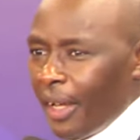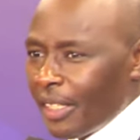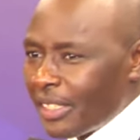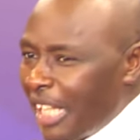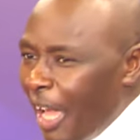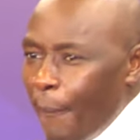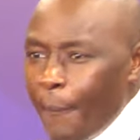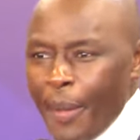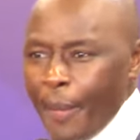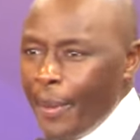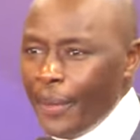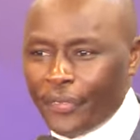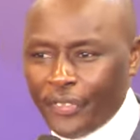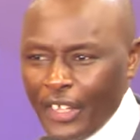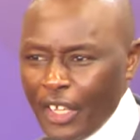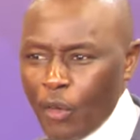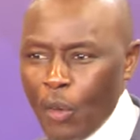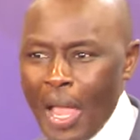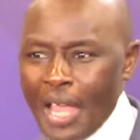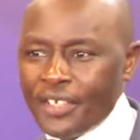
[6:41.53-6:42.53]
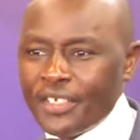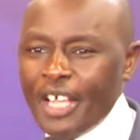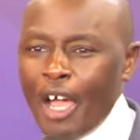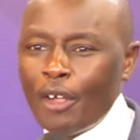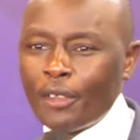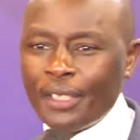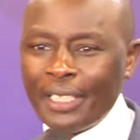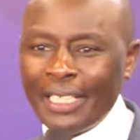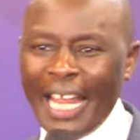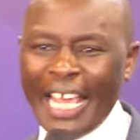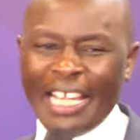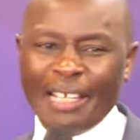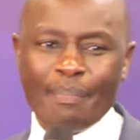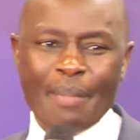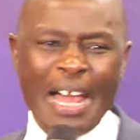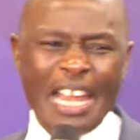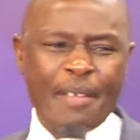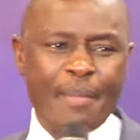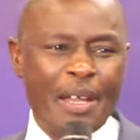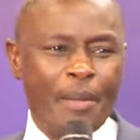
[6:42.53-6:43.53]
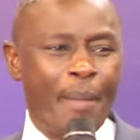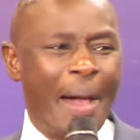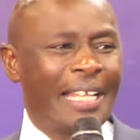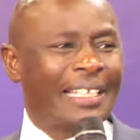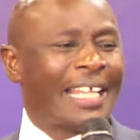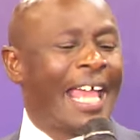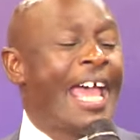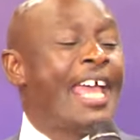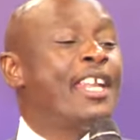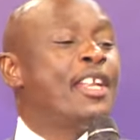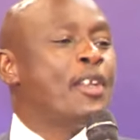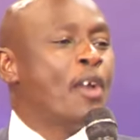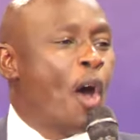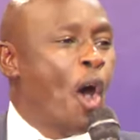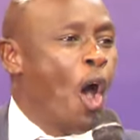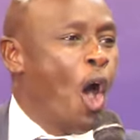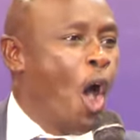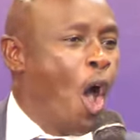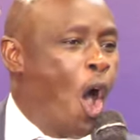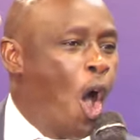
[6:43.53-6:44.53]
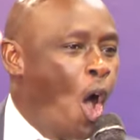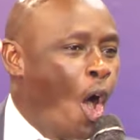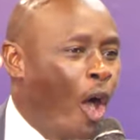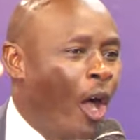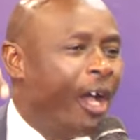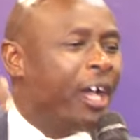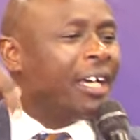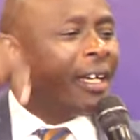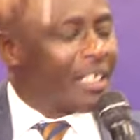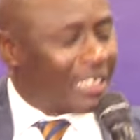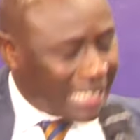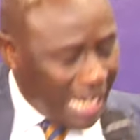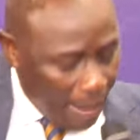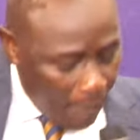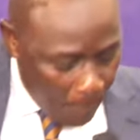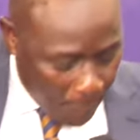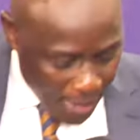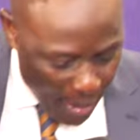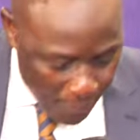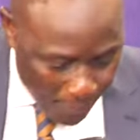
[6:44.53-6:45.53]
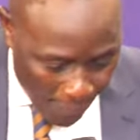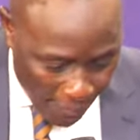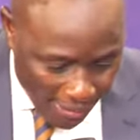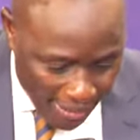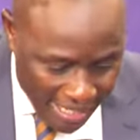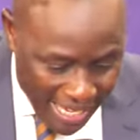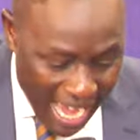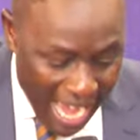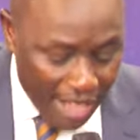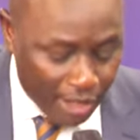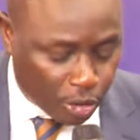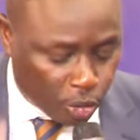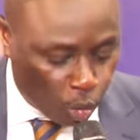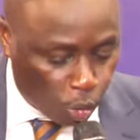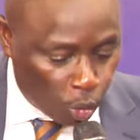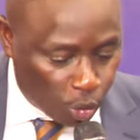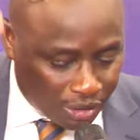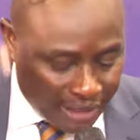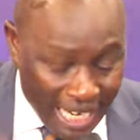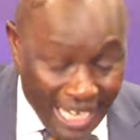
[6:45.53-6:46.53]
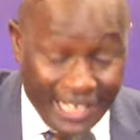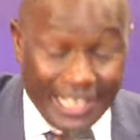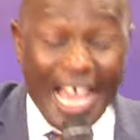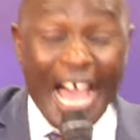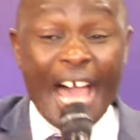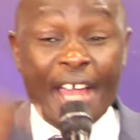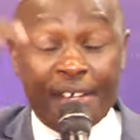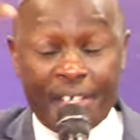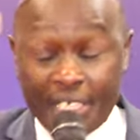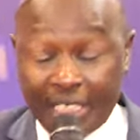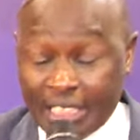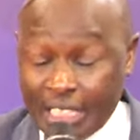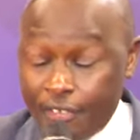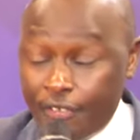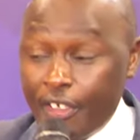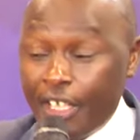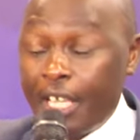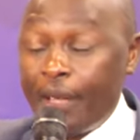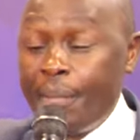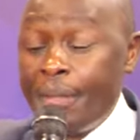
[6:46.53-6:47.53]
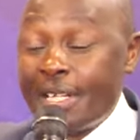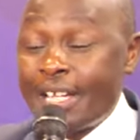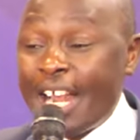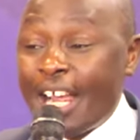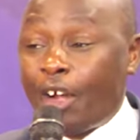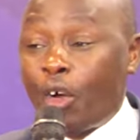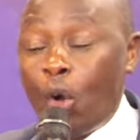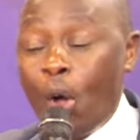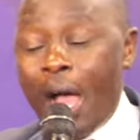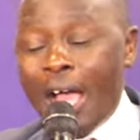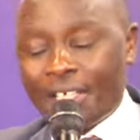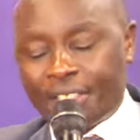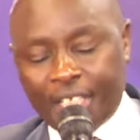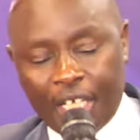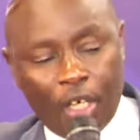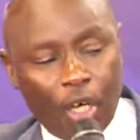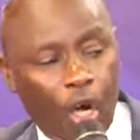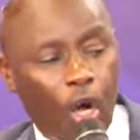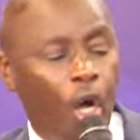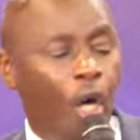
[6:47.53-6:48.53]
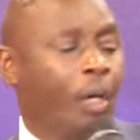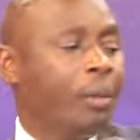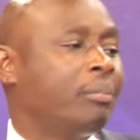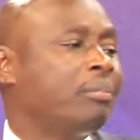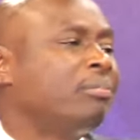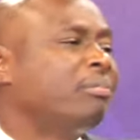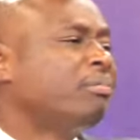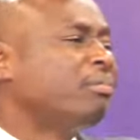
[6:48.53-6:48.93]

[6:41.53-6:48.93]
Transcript: Some people think we are shouting like madmen, but I know some people here today, they are receiving a miracle as they go home.